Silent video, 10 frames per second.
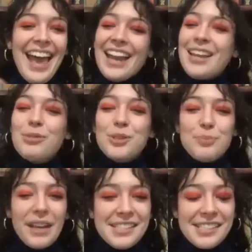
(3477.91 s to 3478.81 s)
and he was
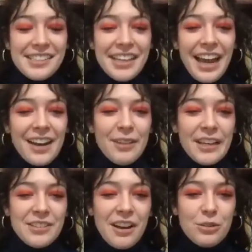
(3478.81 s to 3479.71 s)
basically kind of
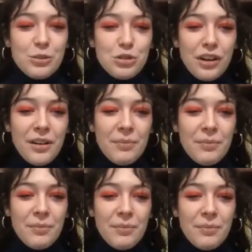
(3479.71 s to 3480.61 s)
like Donald Trump. He
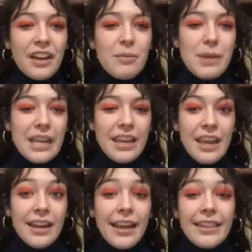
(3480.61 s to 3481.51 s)
was like a comedian, and